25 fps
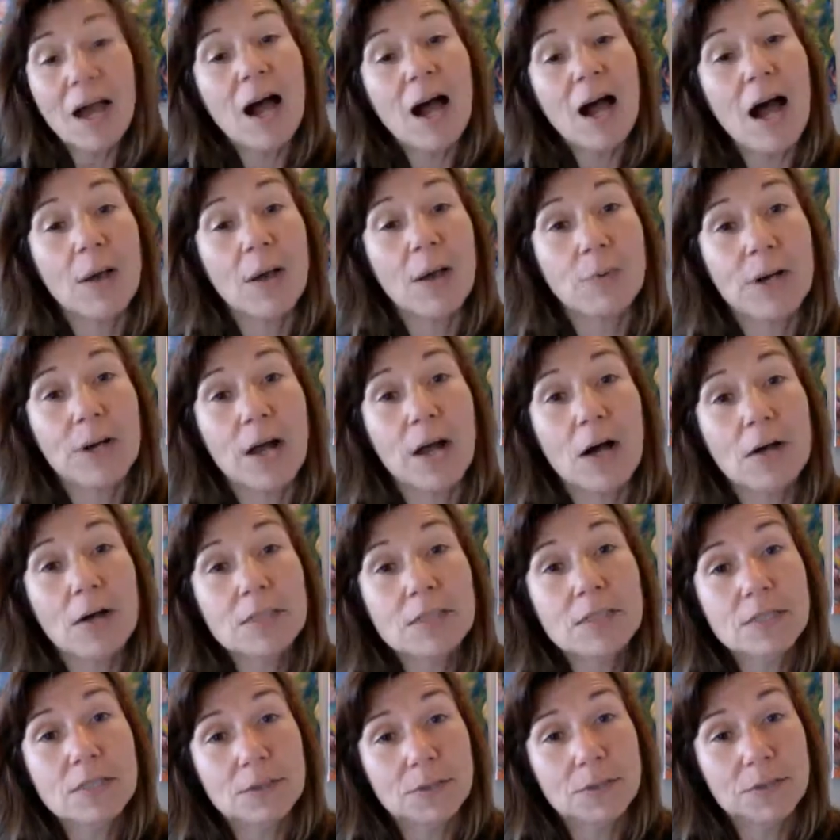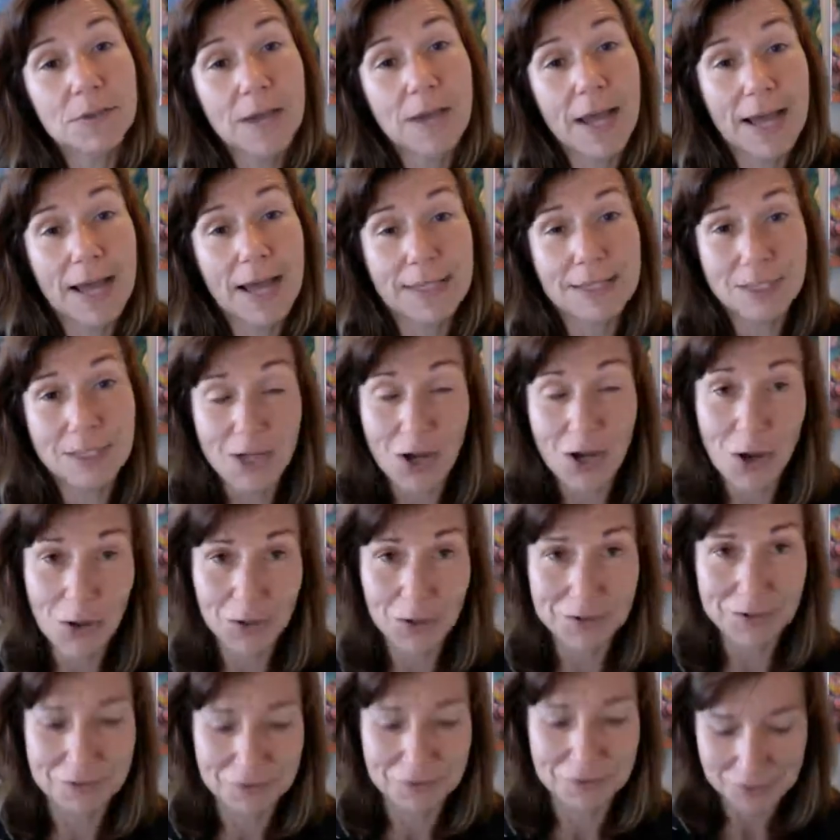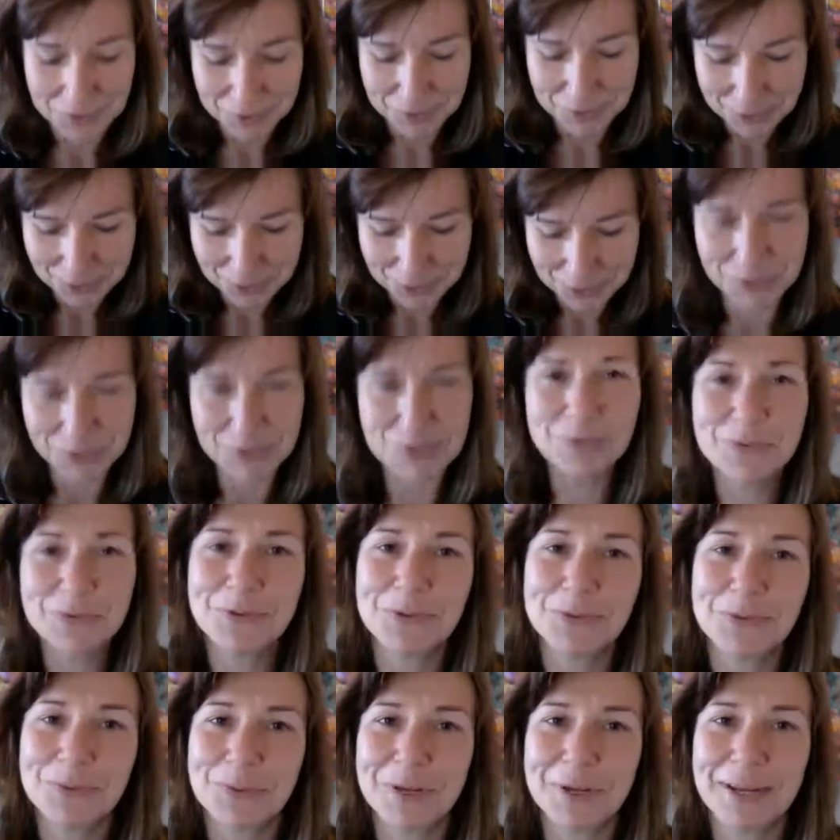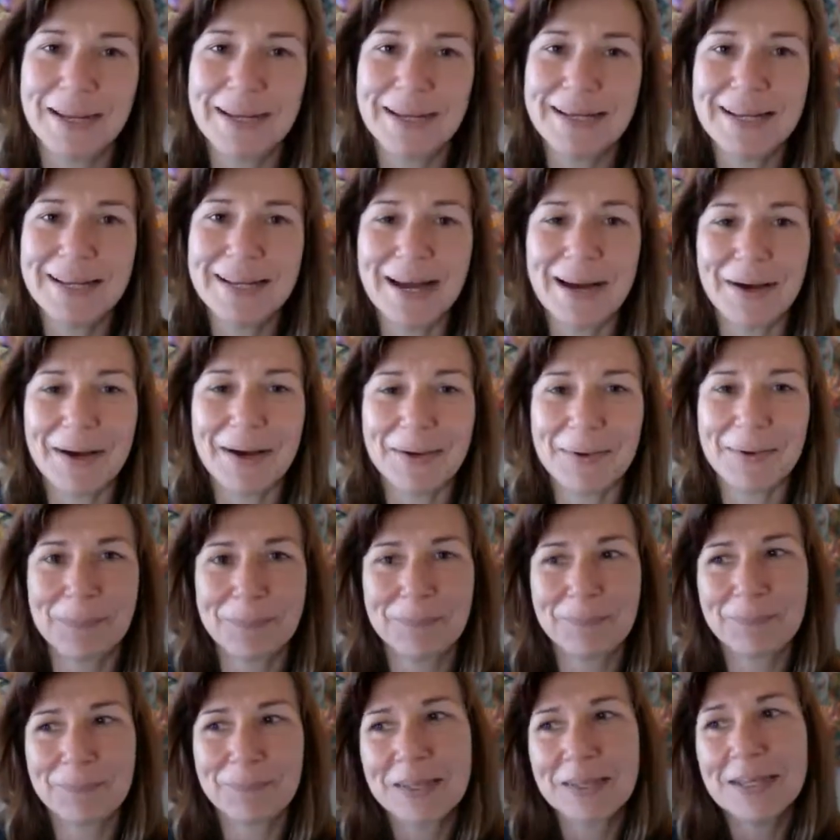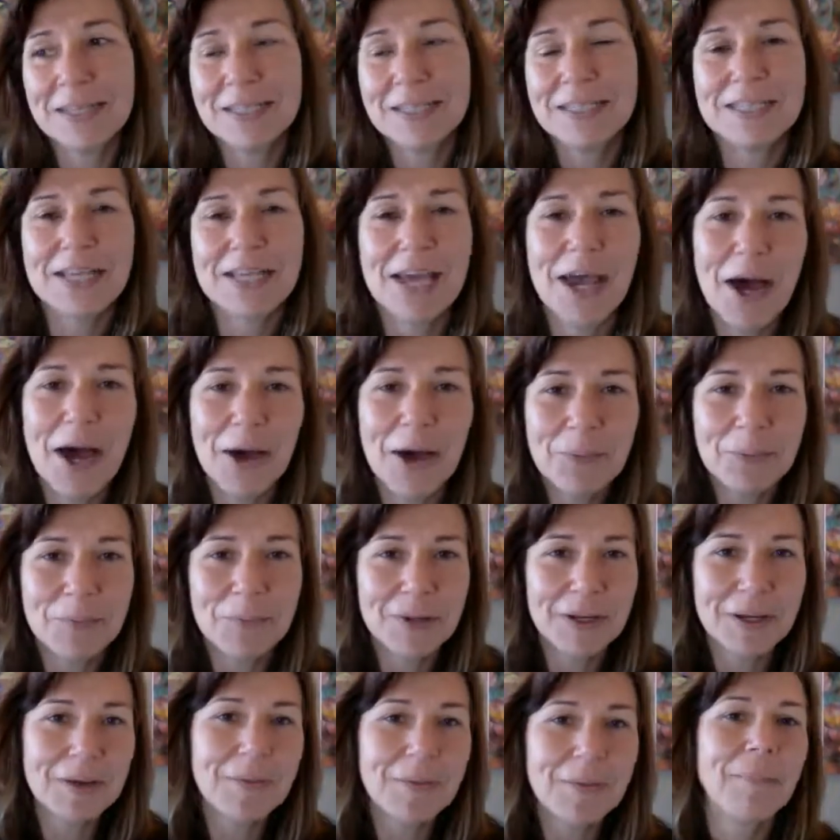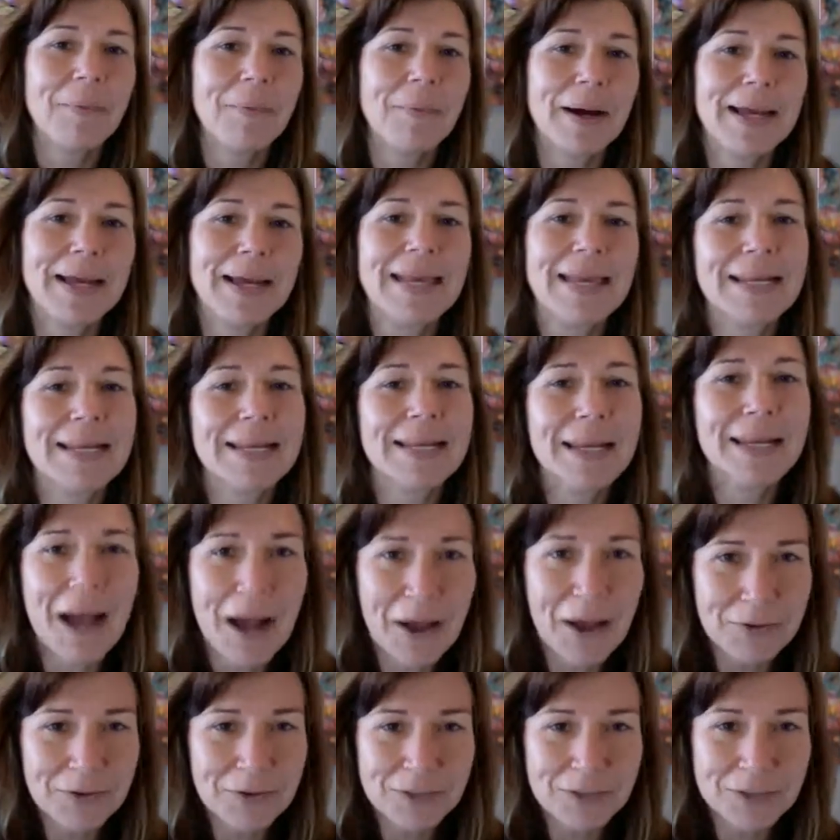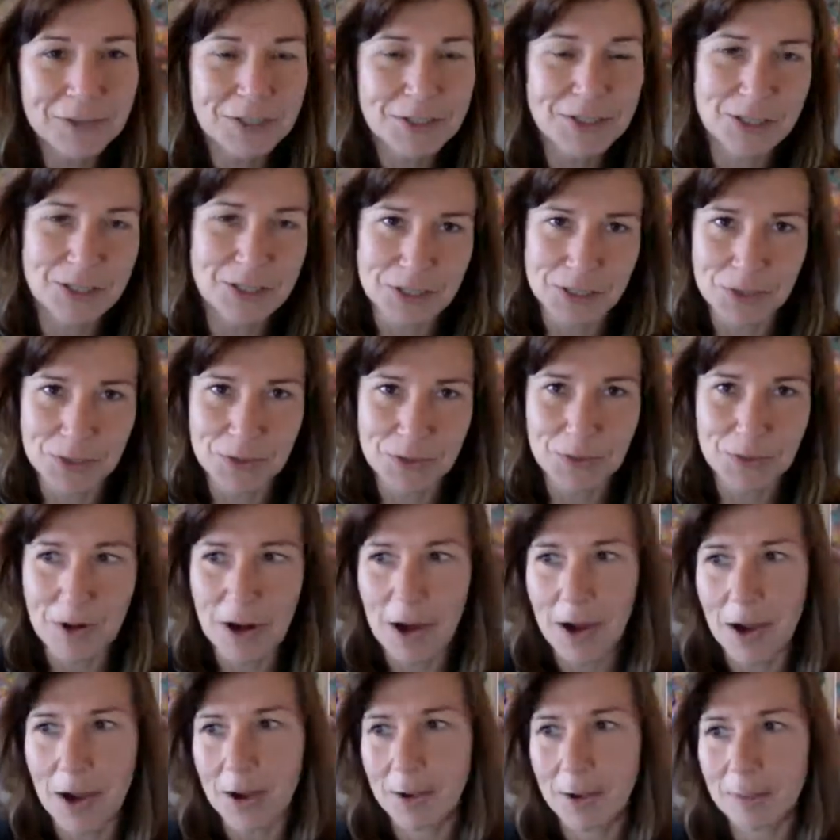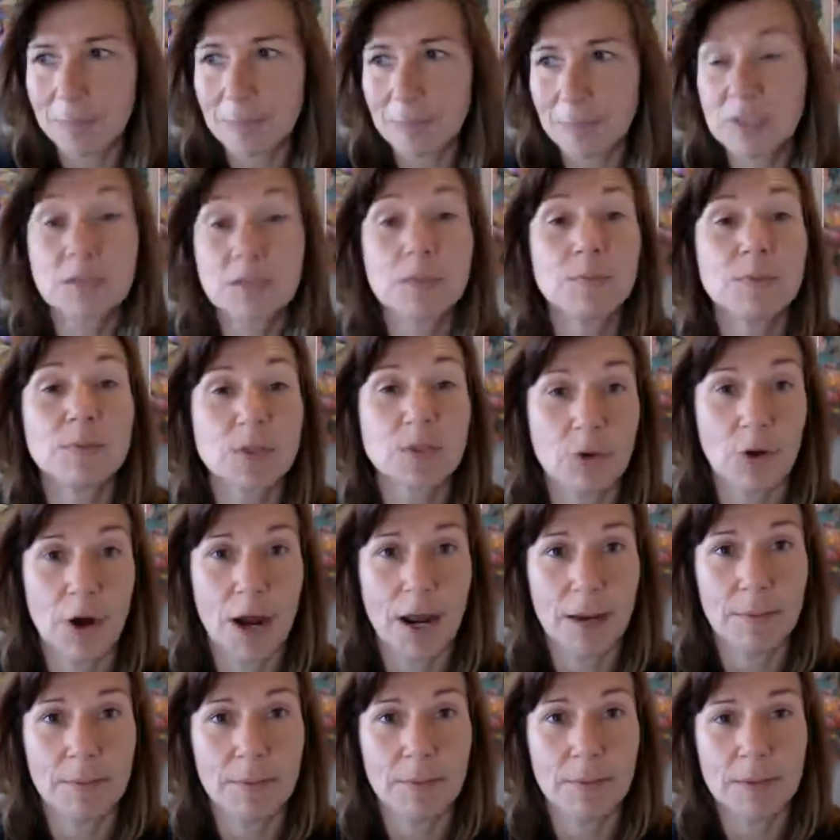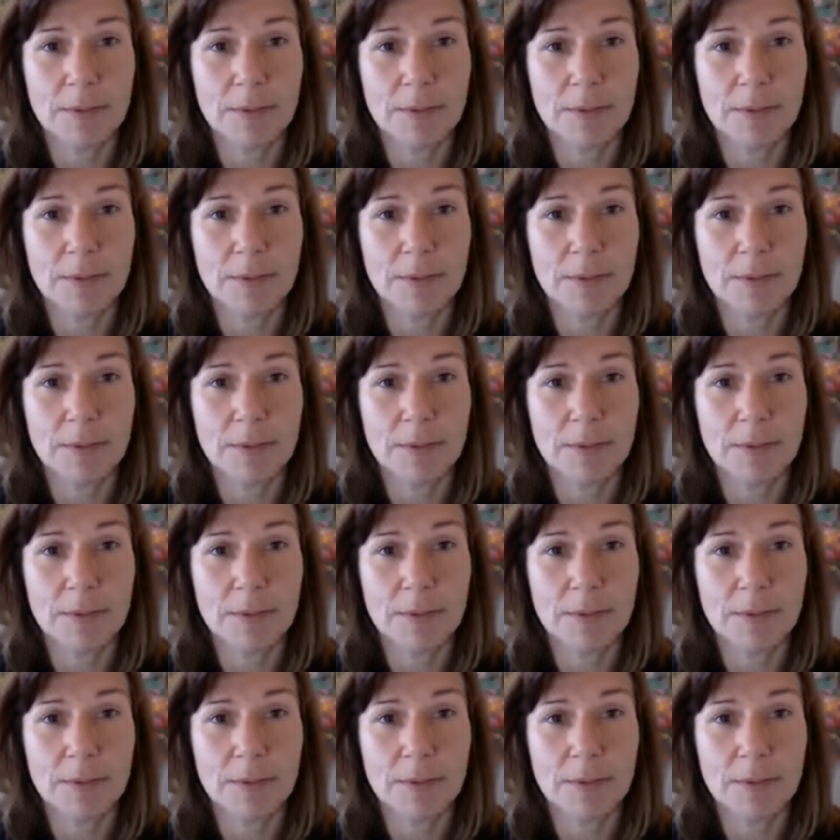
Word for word: I would also ask all of you who do tune in um, to help me by getting others to um, subscribe.